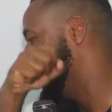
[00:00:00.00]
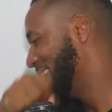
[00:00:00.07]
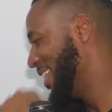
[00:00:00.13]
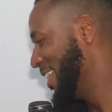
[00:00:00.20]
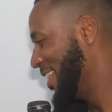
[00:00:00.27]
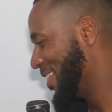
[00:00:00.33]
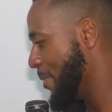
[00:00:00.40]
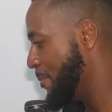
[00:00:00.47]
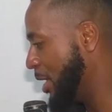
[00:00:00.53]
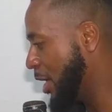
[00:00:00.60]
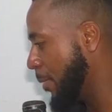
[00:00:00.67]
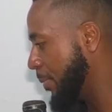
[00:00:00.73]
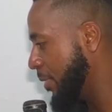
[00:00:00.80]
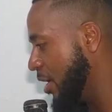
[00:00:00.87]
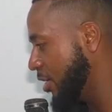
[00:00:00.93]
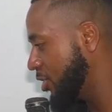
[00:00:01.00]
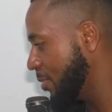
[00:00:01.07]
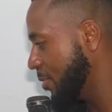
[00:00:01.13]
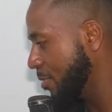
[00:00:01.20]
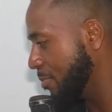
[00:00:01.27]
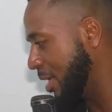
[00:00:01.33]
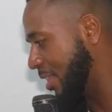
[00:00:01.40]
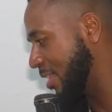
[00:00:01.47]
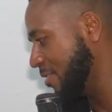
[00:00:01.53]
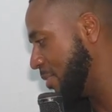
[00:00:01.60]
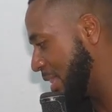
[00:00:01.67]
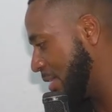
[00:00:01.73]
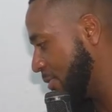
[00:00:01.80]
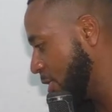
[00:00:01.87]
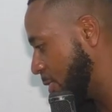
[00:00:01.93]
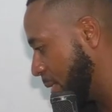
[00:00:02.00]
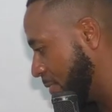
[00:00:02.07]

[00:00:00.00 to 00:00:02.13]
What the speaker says: So big up Kerry James, massive respect for